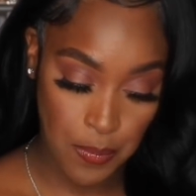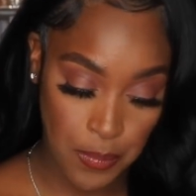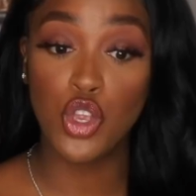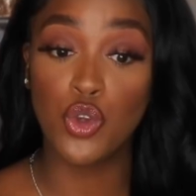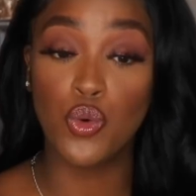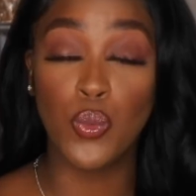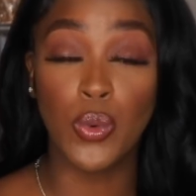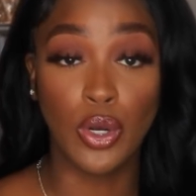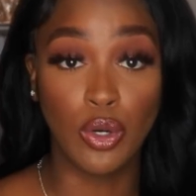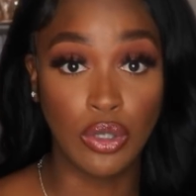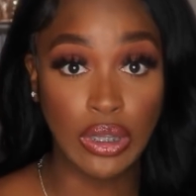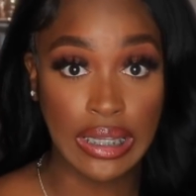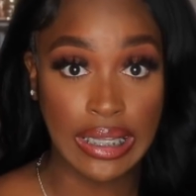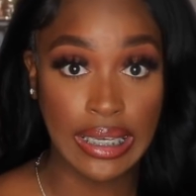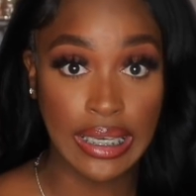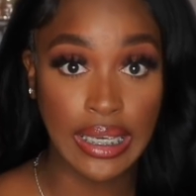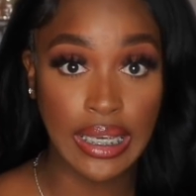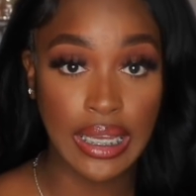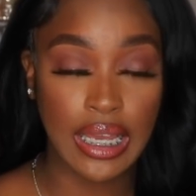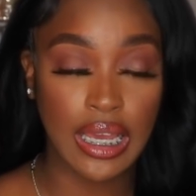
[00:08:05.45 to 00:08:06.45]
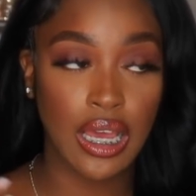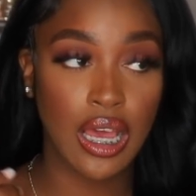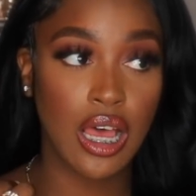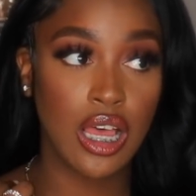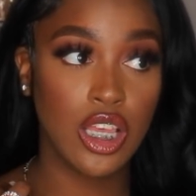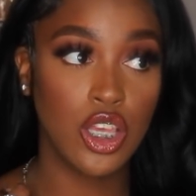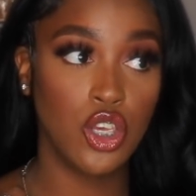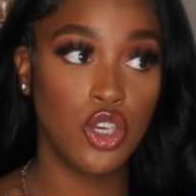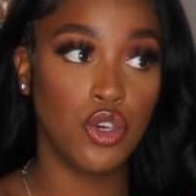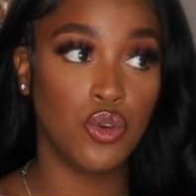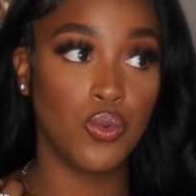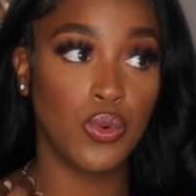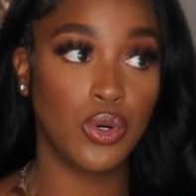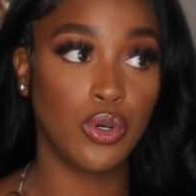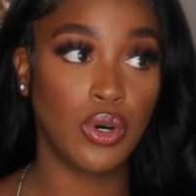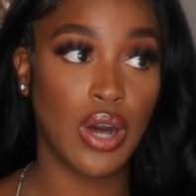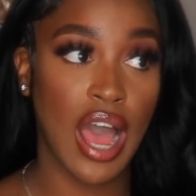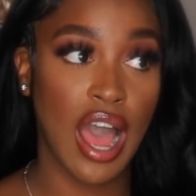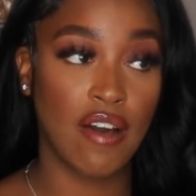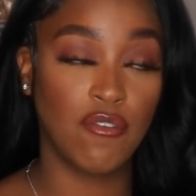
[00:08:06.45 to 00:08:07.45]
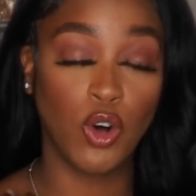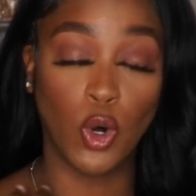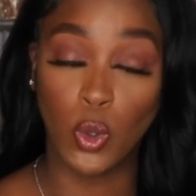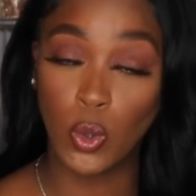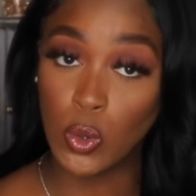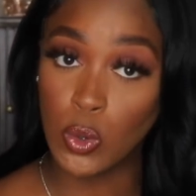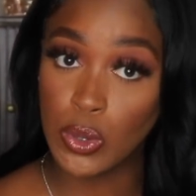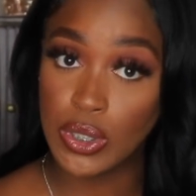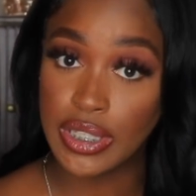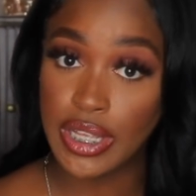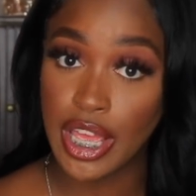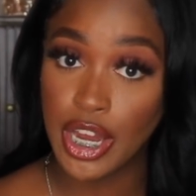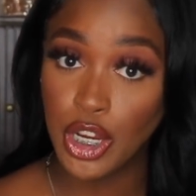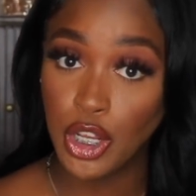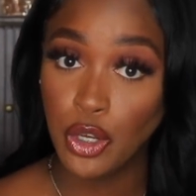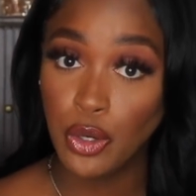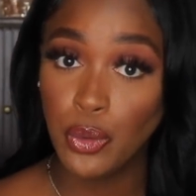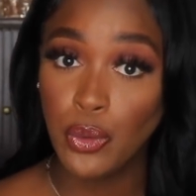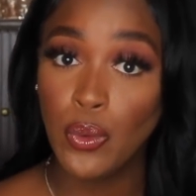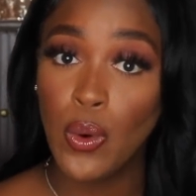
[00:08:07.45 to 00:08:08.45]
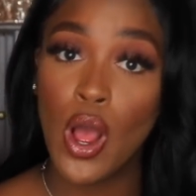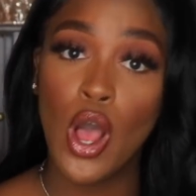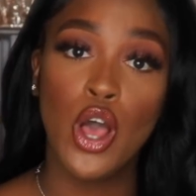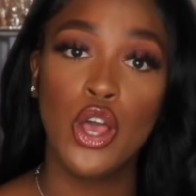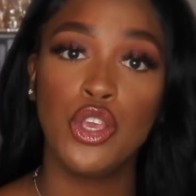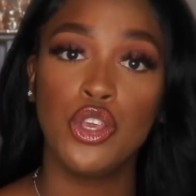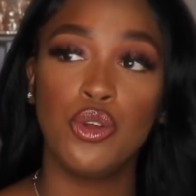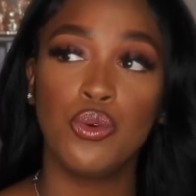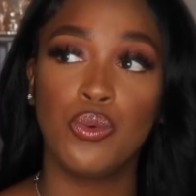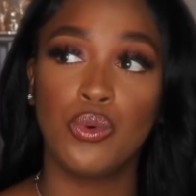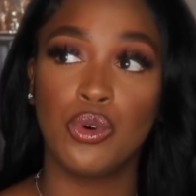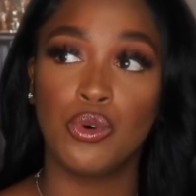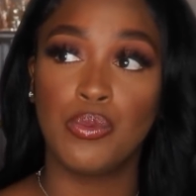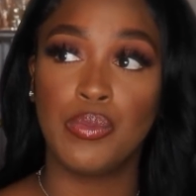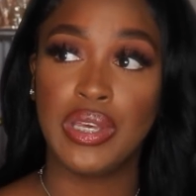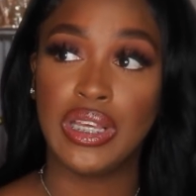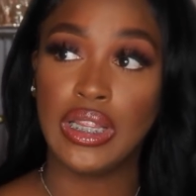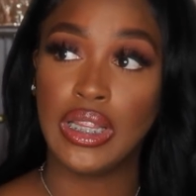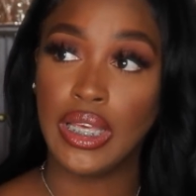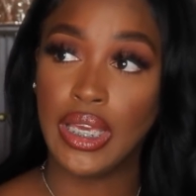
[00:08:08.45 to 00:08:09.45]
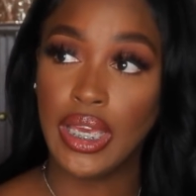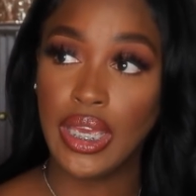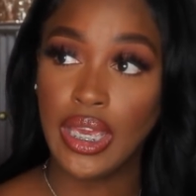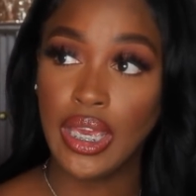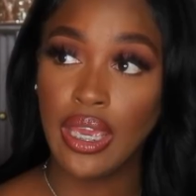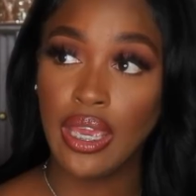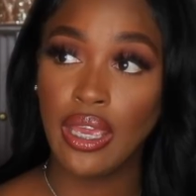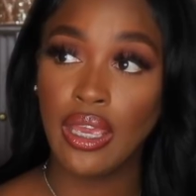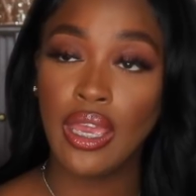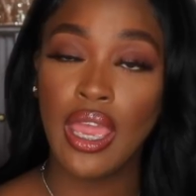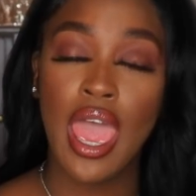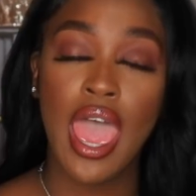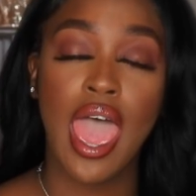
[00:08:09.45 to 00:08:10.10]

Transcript: You will leak, you will have holes in you, you will be leaking,